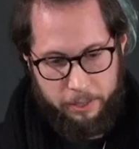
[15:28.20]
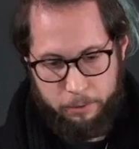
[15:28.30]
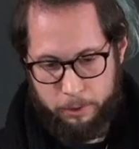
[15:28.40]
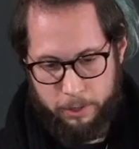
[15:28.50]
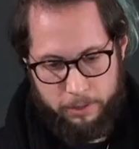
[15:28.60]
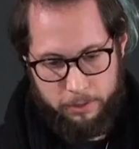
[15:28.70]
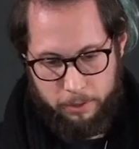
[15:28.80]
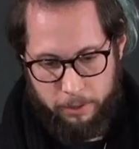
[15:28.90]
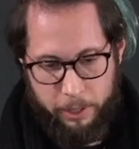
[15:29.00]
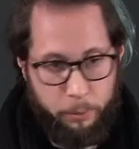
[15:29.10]
to just
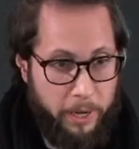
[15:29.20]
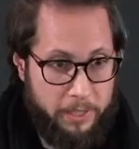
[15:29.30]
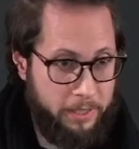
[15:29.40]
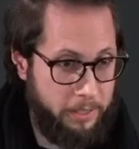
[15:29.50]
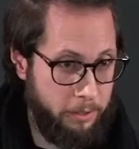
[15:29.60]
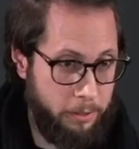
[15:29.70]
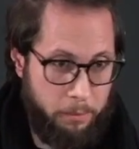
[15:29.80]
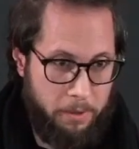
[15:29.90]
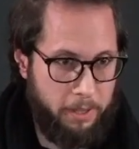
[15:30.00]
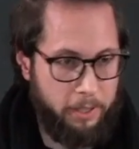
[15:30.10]
erase this
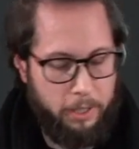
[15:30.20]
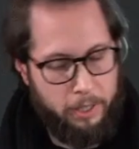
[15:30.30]
smoothing.